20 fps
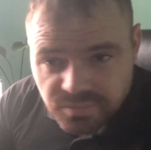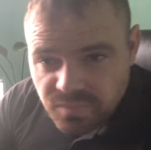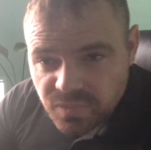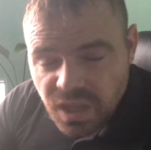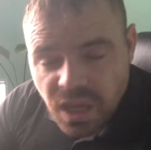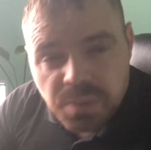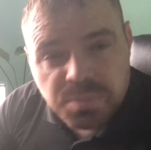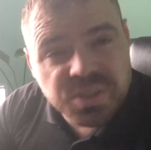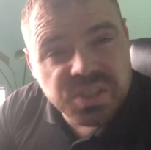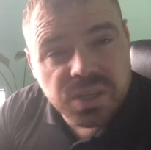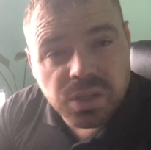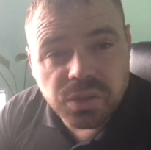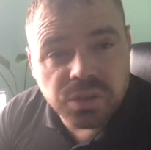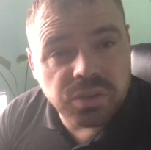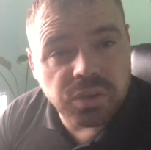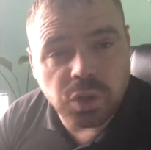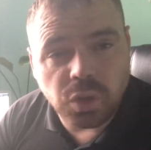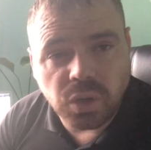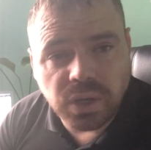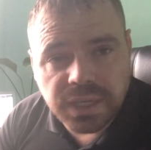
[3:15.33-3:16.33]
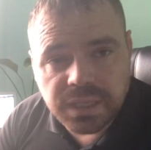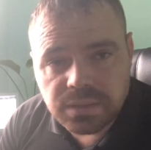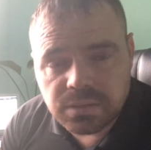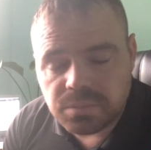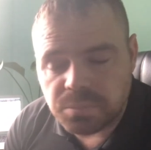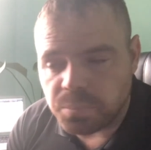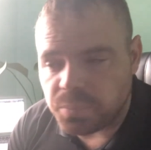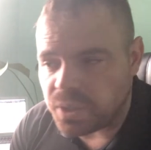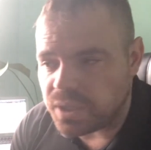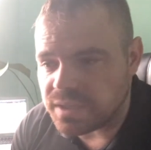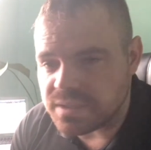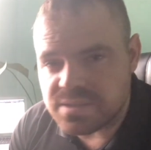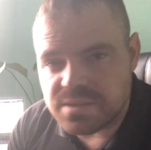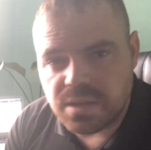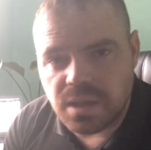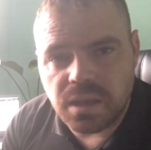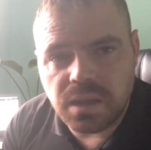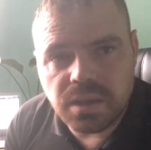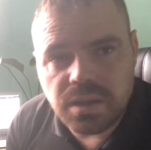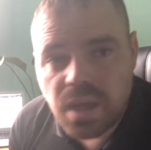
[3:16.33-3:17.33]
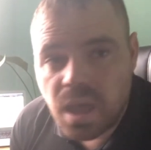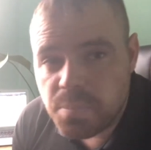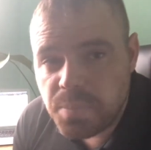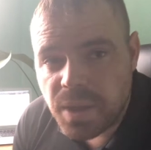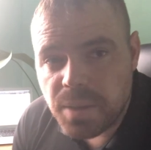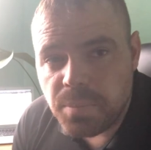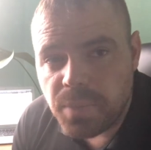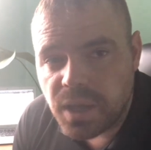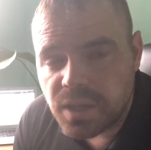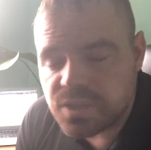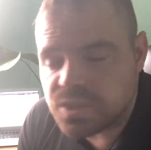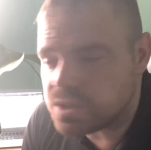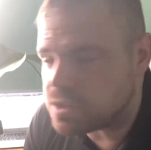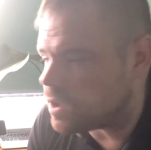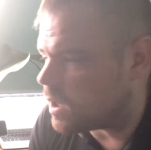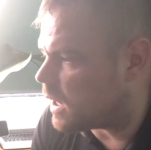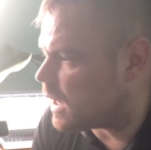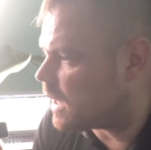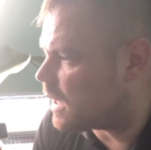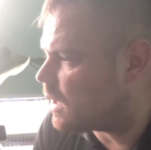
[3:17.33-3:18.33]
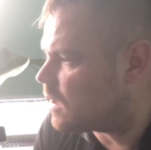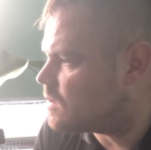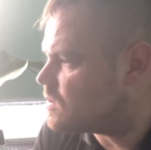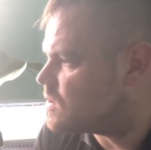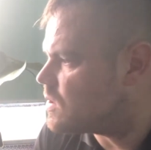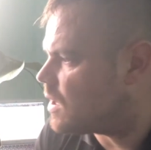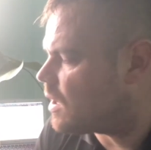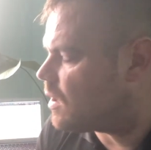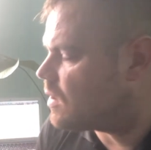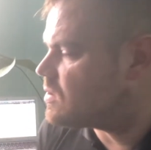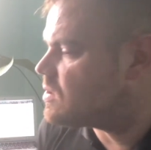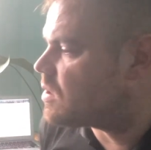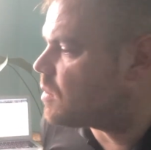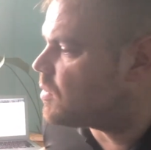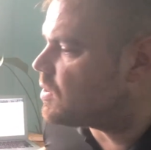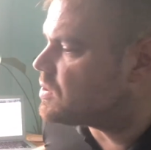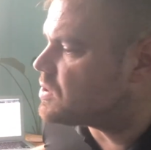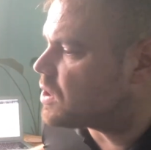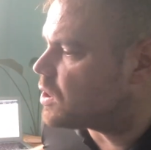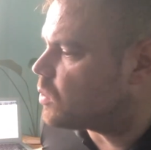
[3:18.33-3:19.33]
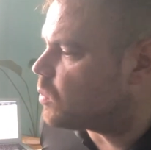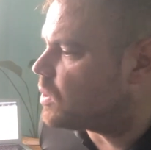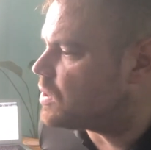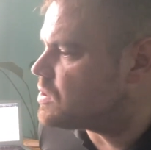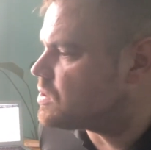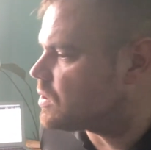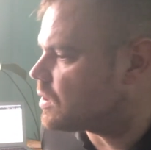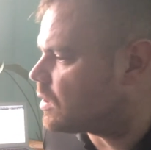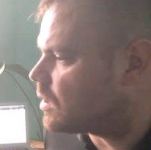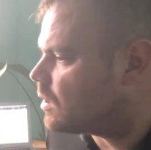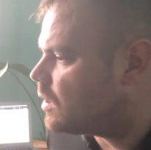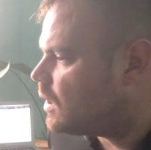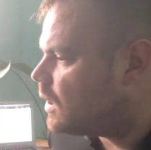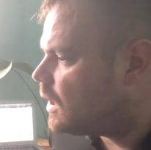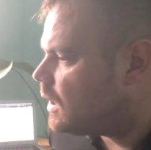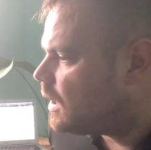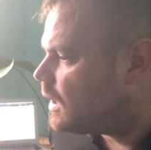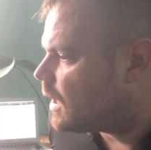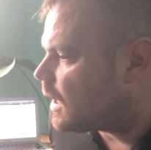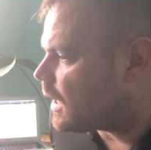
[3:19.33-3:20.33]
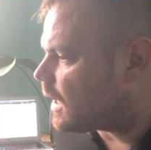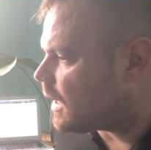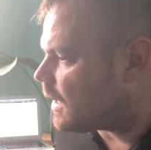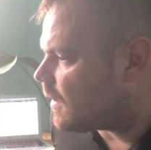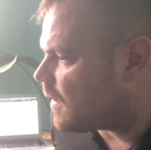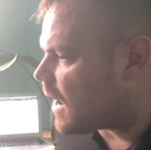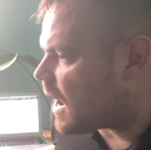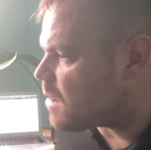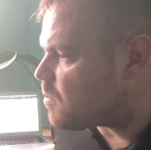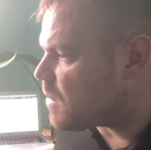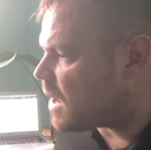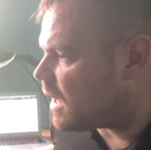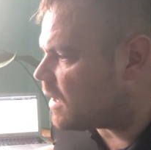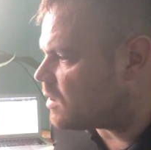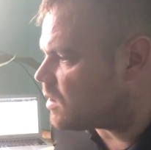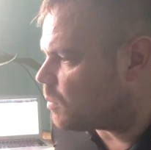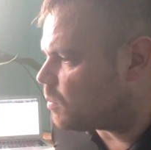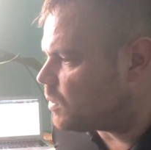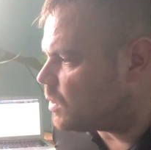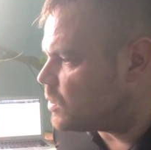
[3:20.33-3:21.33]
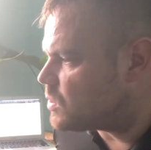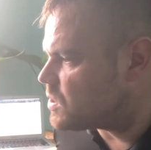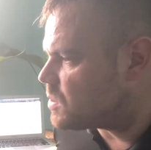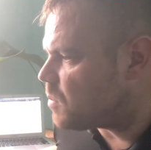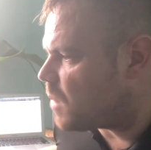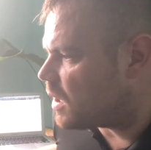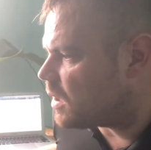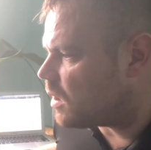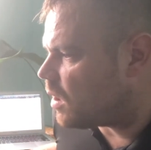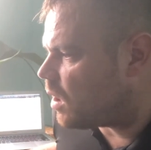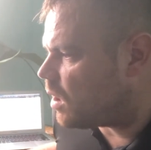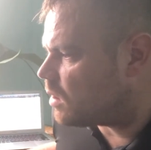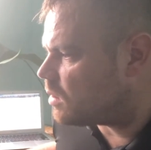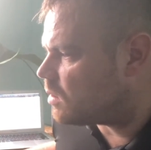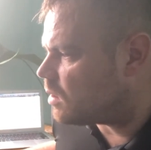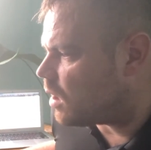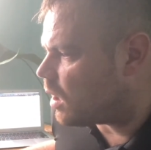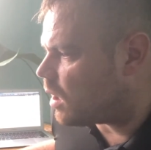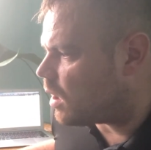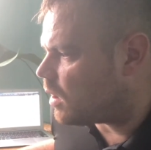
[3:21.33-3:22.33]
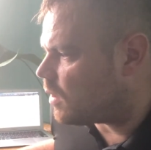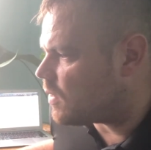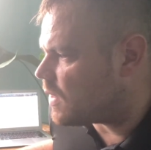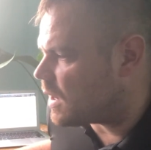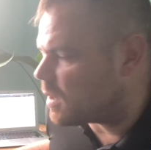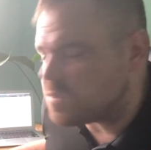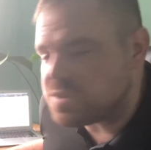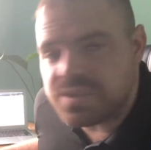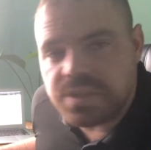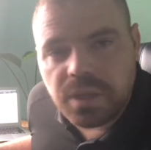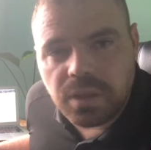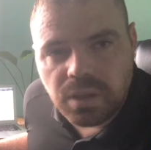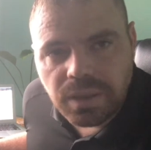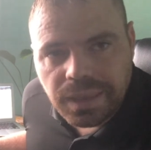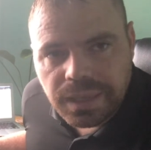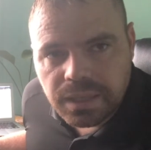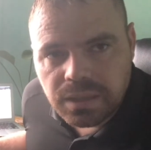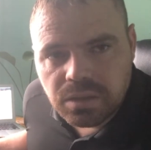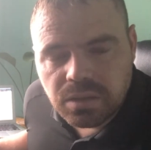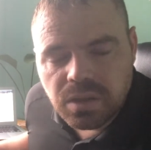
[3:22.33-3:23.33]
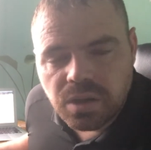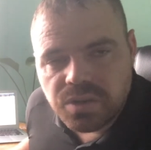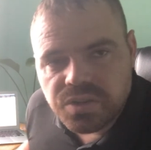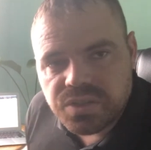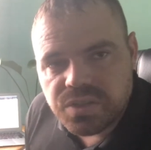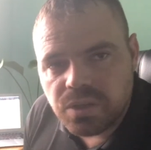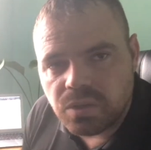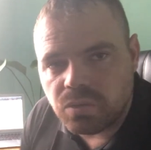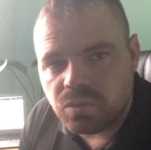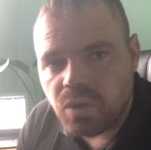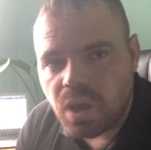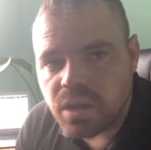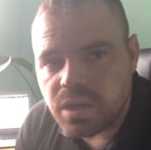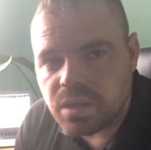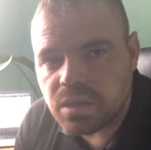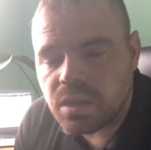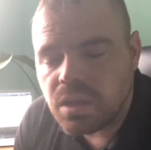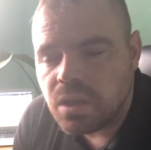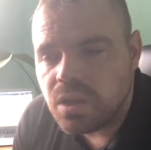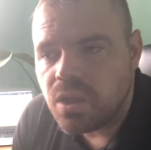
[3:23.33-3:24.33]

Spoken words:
I'm still in the green, but not by much, and some of these other ones are I may end up losing money on that I'm still in, that are still running.